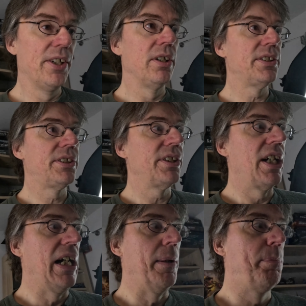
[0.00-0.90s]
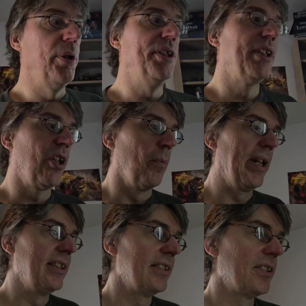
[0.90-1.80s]
not put in the
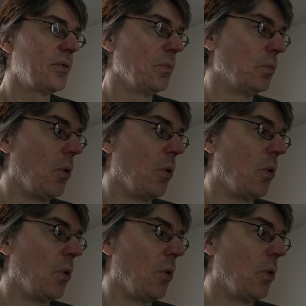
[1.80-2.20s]
comments